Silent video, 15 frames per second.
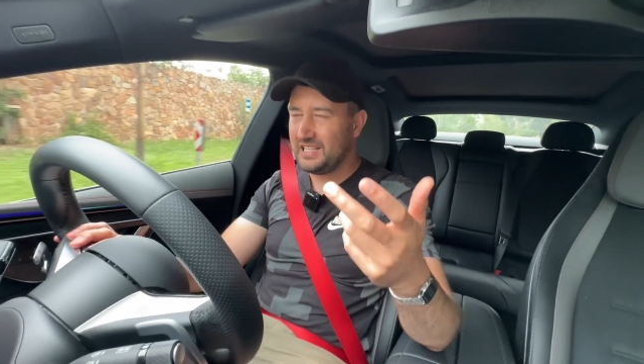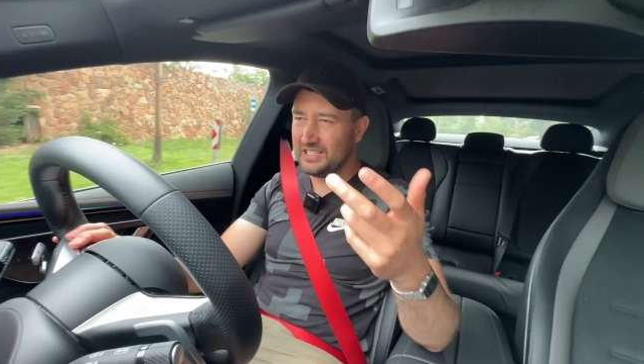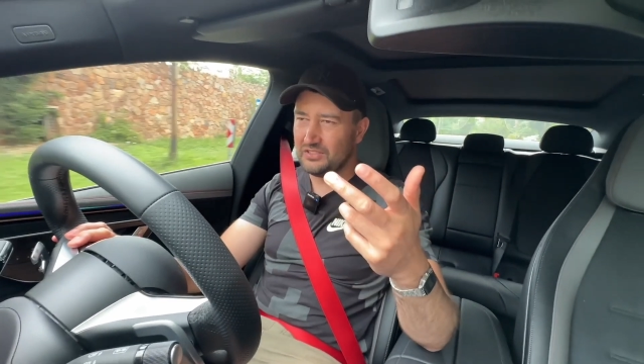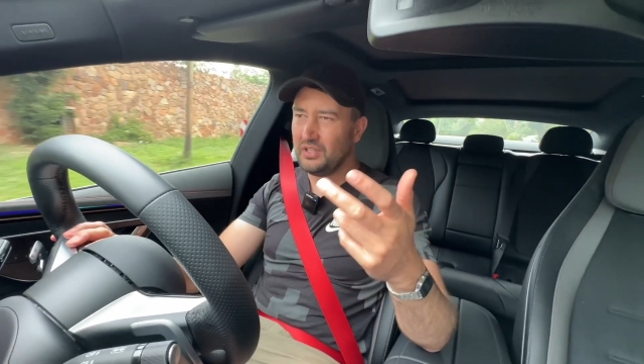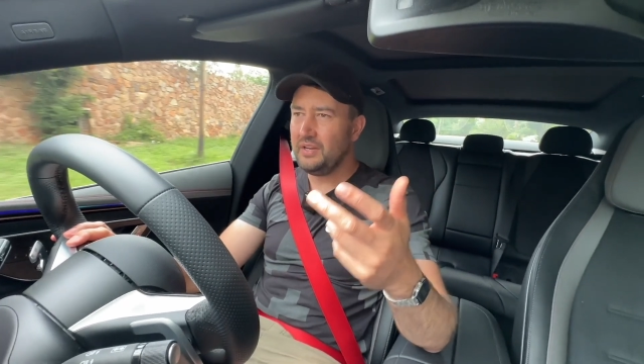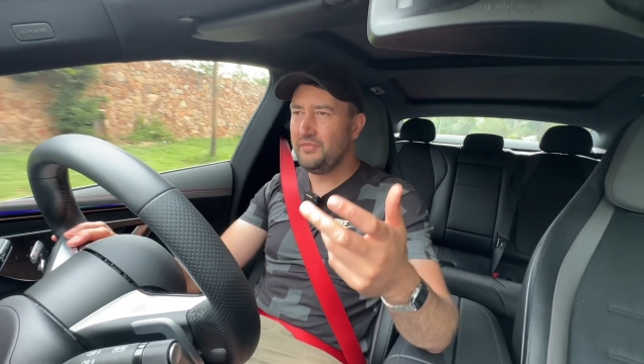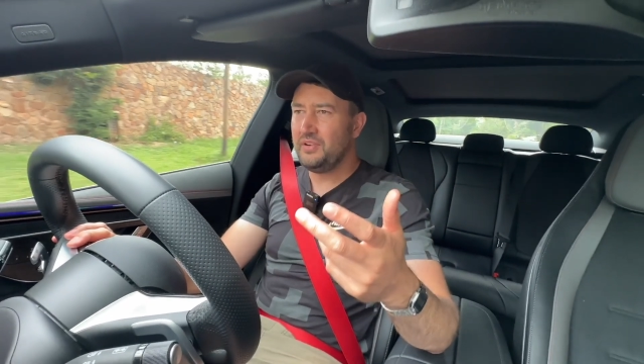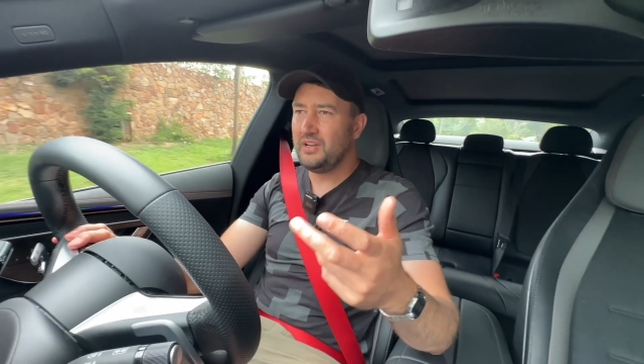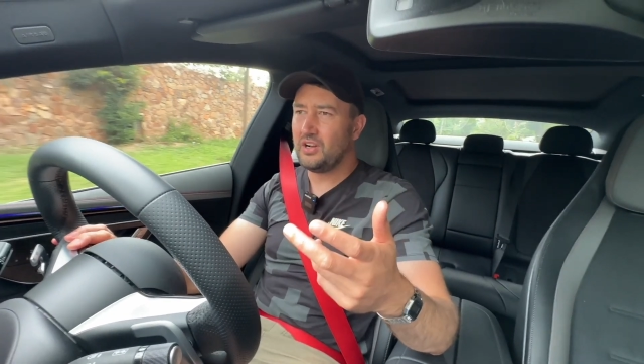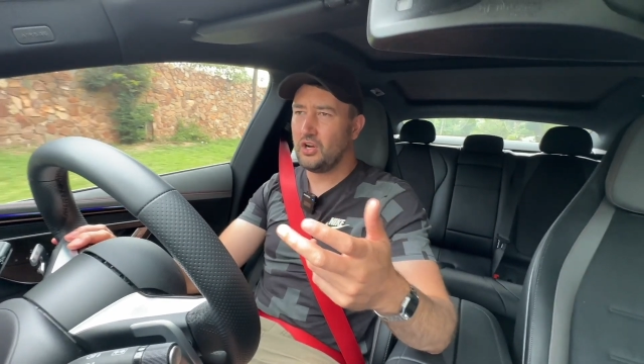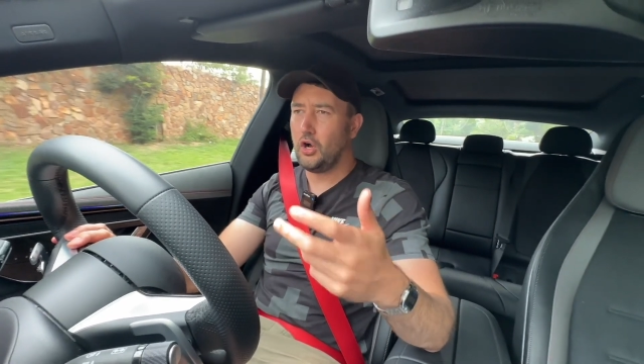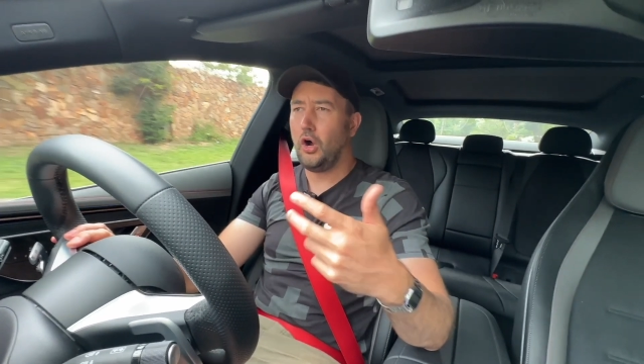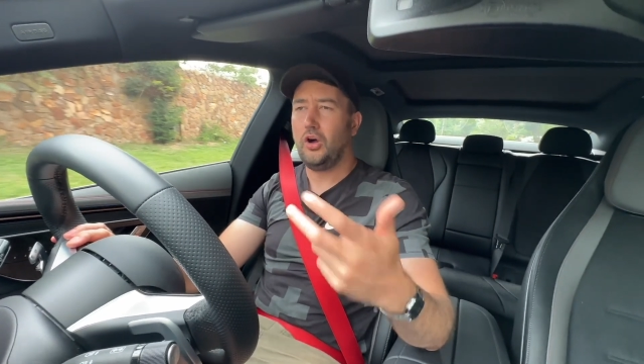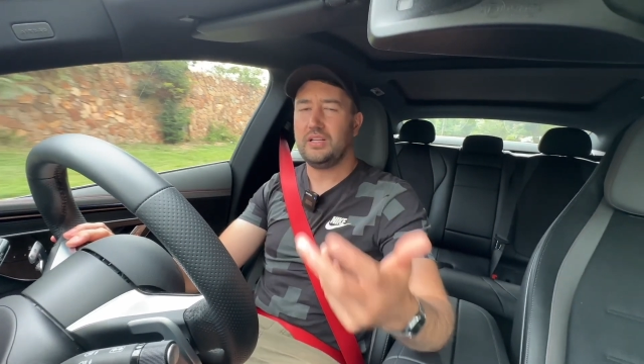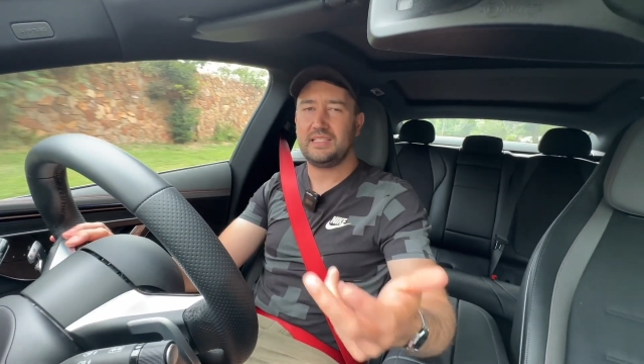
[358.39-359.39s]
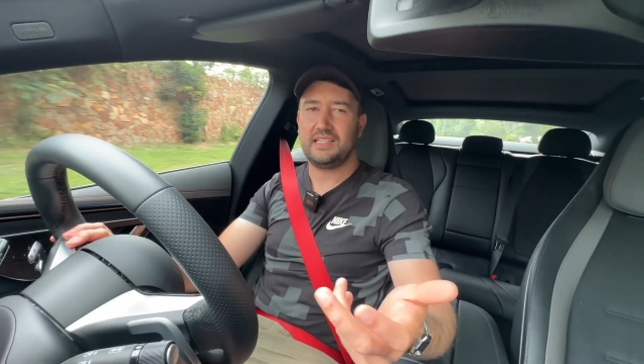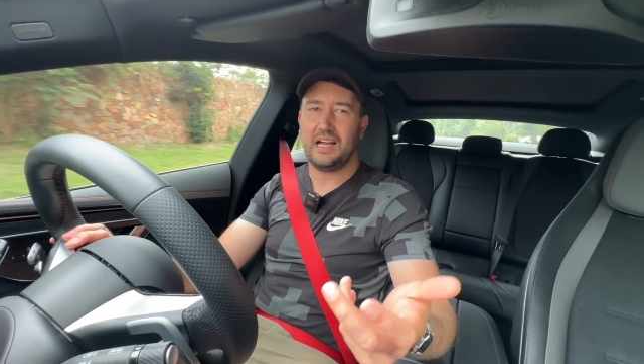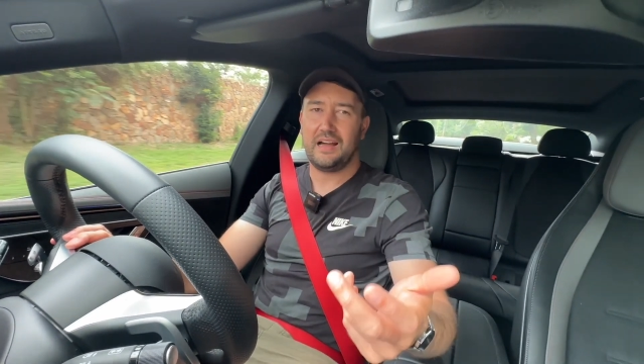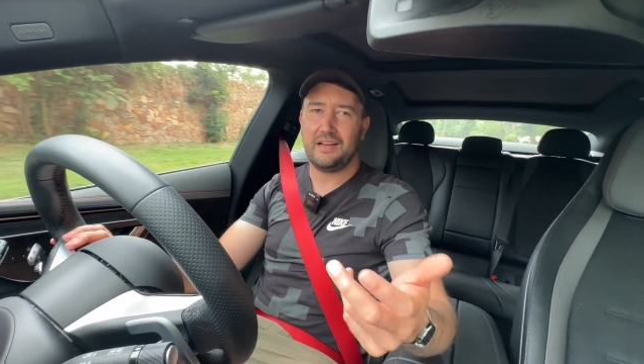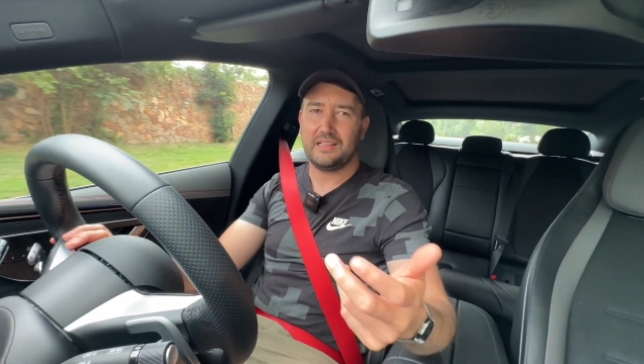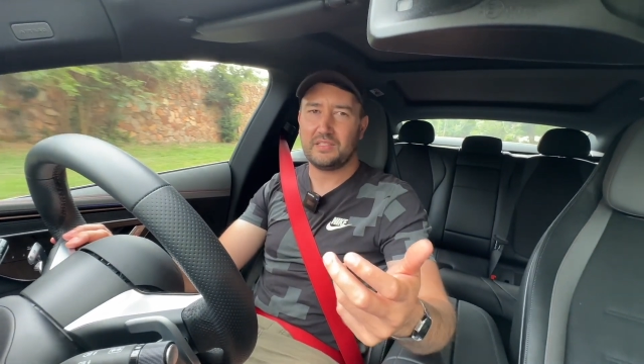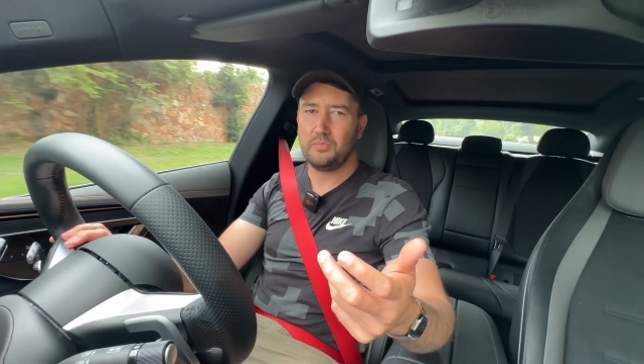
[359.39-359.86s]
it's not even a car
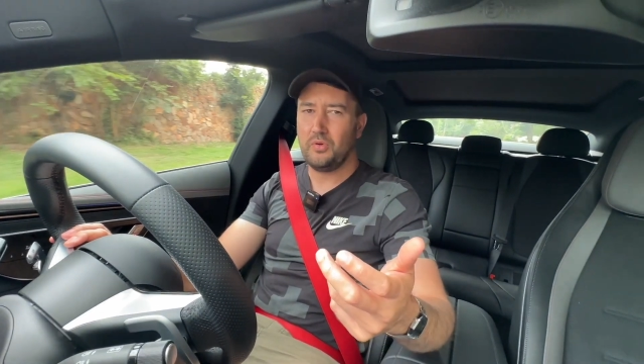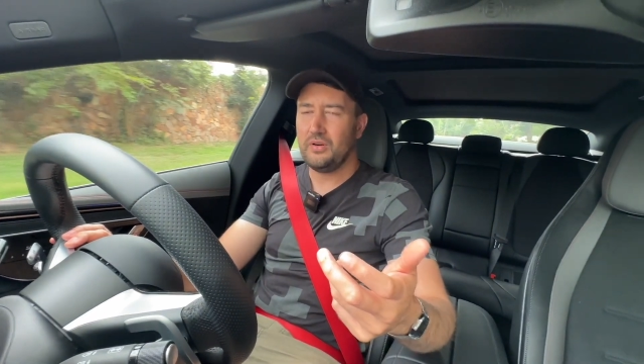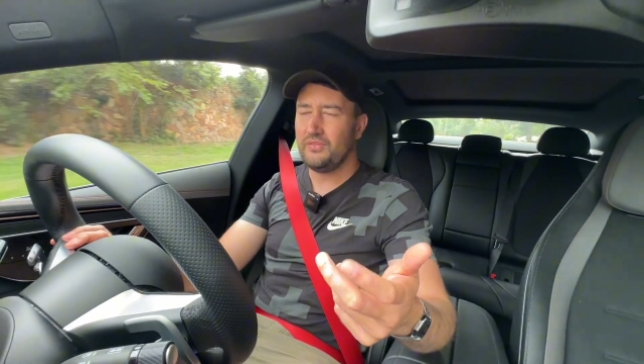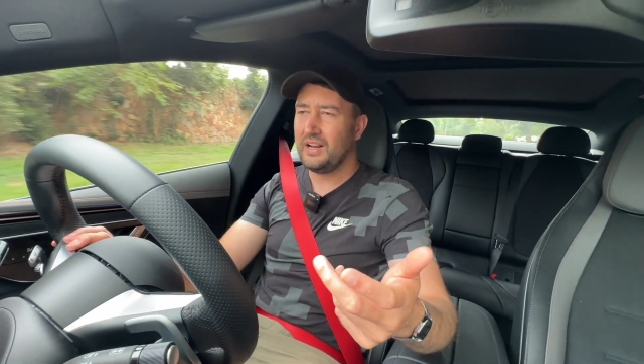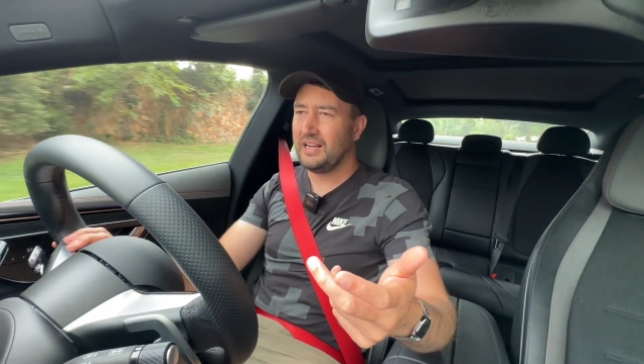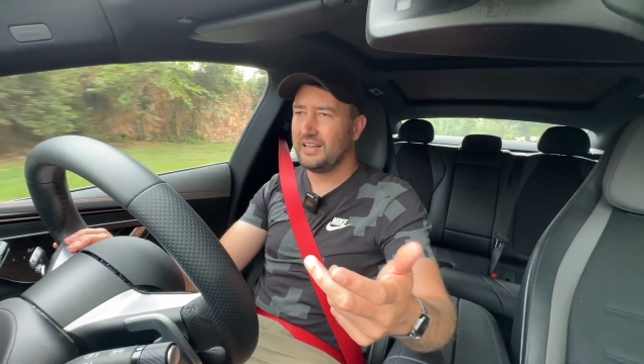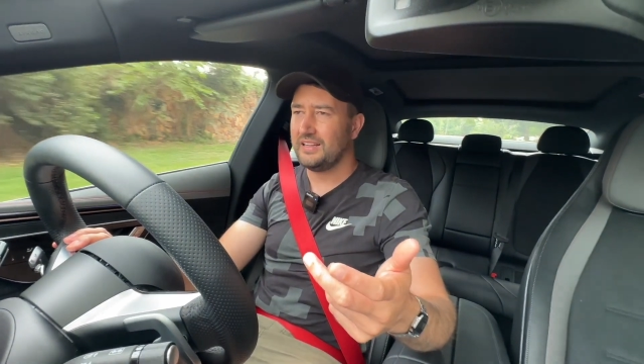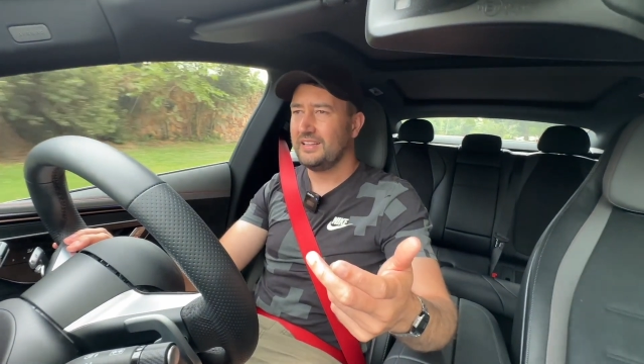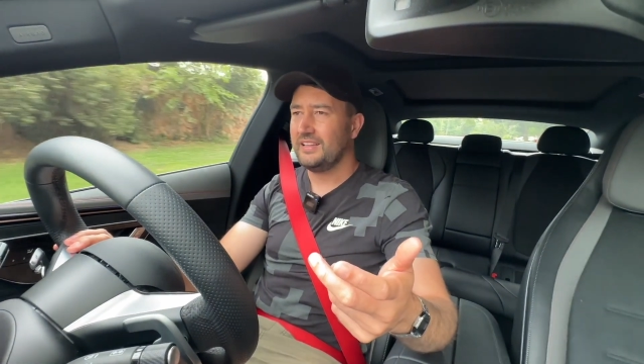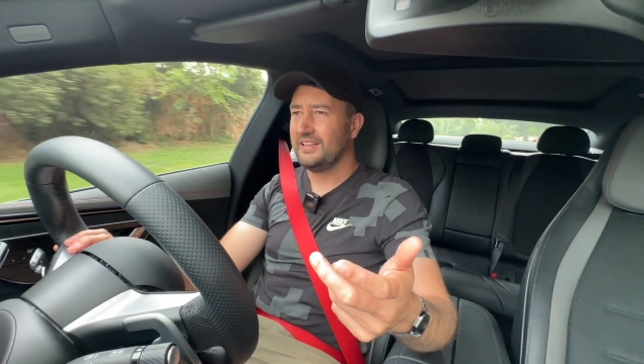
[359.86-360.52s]
sound. It's more of like